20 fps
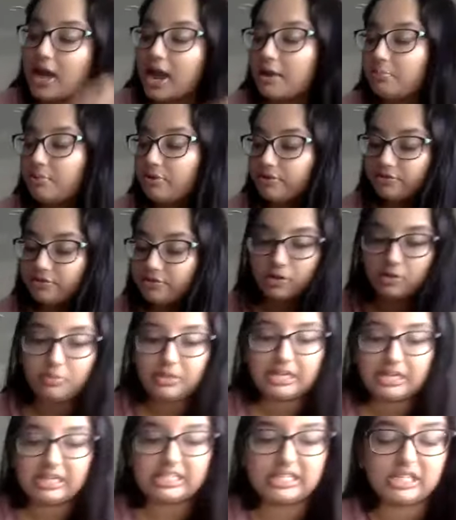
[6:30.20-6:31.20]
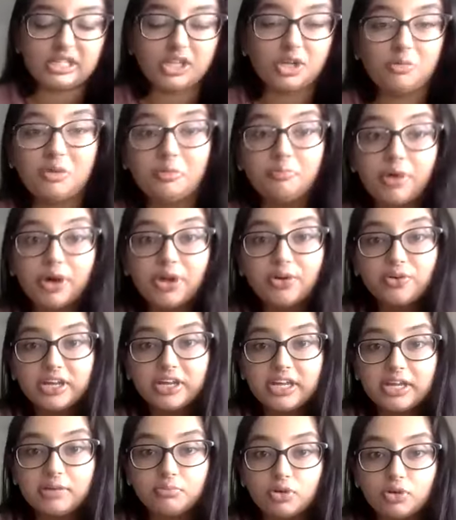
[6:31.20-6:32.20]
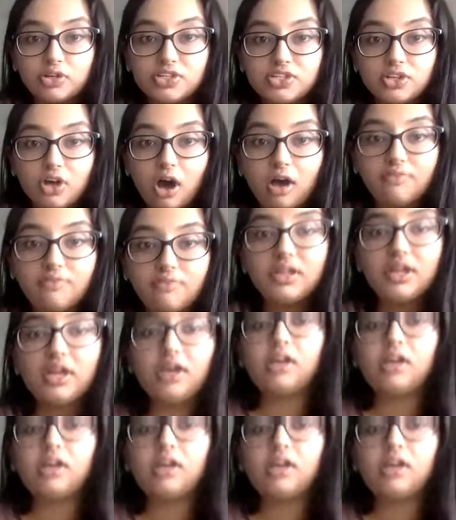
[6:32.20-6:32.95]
I prefer because it's a little bit buttery and more soft.